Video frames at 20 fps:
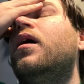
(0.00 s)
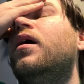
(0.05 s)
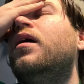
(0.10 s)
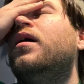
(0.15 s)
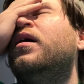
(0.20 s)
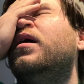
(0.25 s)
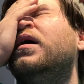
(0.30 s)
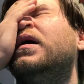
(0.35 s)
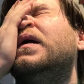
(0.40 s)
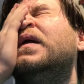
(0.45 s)

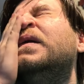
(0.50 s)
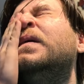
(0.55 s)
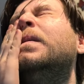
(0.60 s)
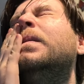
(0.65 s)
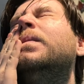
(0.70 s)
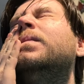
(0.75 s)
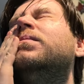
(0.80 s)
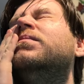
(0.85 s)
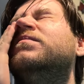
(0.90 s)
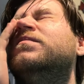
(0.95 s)

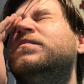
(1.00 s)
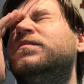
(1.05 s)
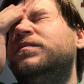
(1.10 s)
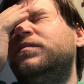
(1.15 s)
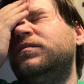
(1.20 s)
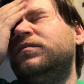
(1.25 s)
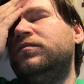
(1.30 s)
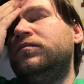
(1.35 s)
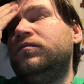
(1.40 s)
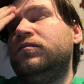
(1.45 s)
on
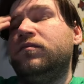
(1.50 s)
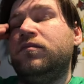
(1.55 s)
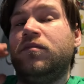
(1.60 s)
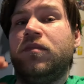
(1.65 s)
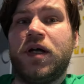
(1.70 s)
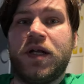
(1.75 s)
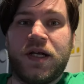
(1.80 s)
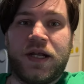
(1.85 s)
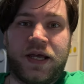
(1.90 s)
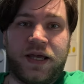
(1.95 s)

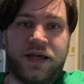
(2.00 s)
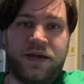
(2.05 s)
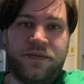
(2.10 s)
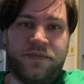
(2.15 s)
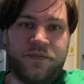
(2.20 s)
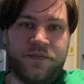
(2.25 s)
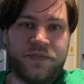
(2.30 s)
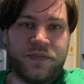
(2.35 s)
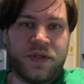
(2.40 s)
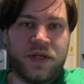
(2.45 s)
Monday,
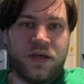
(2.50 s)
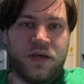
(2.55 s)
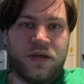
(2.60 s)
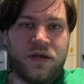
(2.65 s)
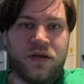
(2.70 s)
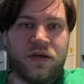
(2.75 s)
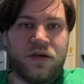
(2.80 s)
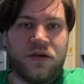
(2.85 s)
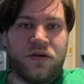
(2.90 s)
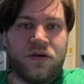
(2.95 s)

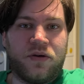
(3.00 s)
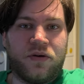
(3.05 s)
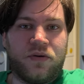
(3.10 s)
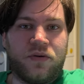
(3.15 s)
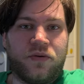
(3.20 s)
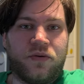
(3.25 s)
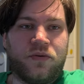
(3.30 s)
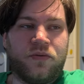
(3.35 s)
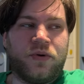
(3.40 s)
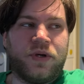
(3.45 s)

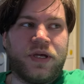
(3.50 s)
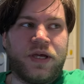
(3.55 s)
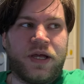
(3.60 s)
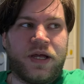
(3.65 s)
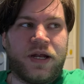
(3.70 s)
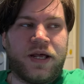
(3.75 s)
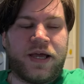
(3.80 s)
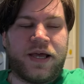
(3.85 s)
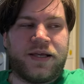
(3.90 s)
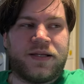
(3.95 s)
we
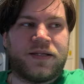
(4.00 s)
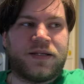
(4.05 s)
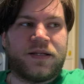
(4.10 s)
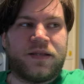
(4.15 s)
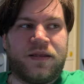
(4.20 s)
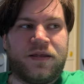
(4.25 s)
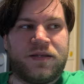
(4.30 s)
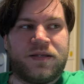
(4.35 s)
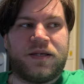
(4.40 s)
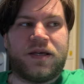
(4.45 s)
had asked
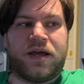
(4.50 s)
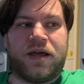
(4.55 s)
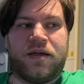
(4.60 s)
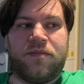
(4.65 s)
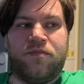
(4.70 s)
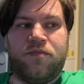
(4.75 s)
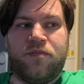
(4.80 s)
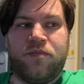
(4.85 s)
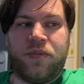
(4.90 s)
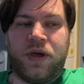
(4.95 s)
this
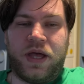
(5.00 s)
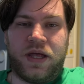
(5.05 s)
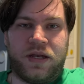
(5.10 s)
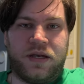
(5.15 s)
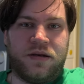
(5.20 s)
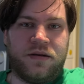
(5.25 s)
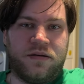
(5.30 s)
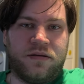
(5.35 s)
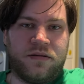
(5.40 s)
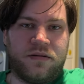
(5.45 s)
guy,
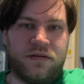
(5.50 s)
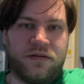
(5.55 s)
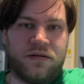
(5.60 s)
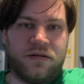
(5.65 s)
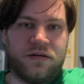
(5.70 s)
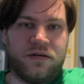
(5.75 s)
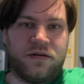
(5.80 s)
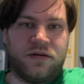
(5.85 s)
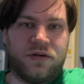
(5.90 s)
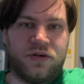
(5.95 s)
Ben,
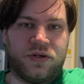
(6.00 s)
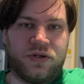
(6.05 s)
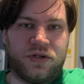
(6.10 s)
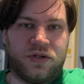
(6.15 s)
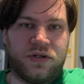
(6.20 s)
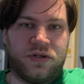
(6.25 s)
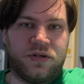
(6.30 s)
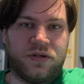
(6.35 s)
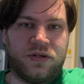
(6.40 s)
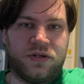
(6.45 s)

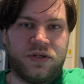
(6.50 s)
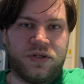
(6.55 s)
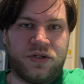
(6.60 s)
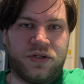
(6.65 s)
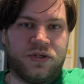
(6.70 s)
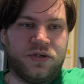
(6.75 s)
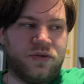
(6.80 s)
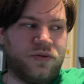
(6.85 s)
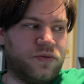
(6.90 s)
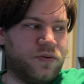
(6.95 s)

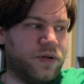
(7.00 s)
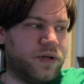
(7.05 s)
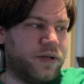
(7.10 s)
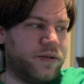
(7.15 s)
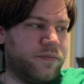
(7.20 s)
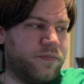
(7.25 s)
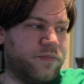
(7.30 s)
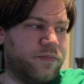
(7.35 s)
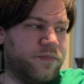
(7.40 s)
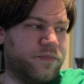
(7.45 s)
to
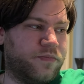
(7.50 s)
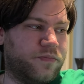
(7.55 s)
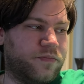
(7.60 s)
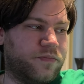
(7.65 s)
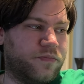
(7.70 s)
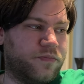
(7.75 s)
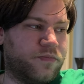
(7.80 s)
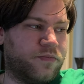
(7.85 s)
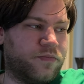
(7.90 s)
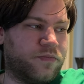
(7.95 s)
um,
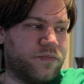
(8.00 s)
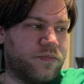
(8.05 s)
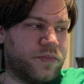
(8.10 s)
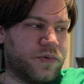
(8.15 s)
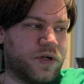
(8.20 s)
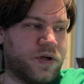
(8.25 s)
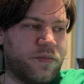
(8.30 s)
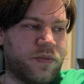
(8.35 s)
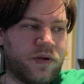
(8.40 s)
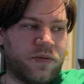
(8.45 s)

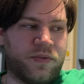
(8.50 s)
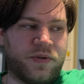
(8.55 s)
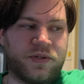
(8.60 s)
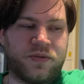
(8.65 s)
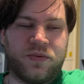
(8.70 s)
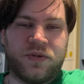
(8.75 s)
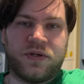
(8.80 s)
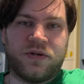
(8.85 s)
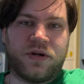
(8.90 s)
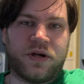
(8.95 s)
come help us
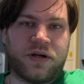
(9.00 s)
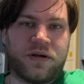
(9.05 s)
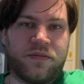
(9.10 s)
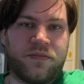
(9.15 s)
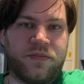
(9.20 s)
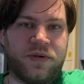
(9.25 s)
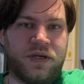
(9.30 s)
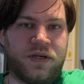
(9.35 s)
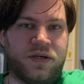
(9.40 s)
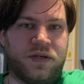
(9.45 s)
with truck
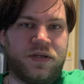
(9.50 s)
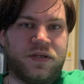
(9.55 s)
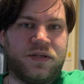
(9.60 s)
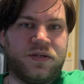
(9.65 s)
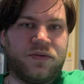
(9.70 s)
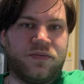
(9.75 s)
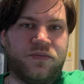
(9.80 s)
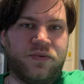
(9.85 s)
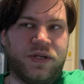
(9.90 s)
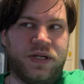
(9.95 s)

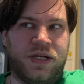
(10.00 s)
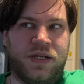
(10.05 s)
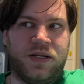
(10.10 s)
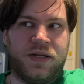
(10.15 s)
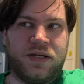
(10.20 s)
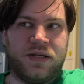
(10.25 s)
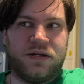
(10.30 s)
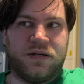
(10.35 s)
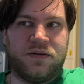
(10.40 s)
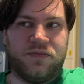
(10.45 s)
because we
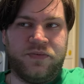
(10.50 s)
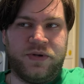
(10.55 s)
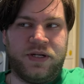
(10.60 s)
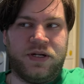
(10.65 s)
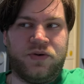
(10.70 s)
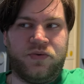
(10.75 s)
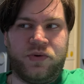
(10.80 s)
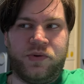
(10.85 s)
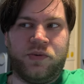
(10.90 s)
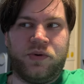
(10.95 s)
needed we
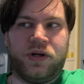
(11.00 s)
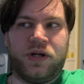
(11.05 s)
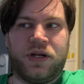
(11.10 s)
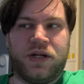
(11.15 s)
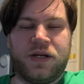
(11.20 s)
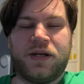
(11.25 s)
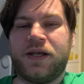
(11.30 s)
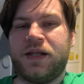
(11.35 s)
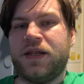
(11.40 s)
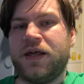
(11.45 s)
knew we were going
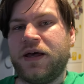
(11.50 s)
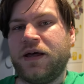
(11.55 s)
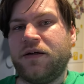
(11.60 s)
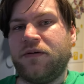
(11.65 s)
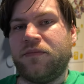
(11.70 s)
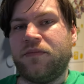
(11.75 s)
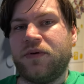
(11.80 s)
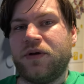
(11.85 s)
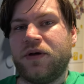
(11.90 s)
to need the help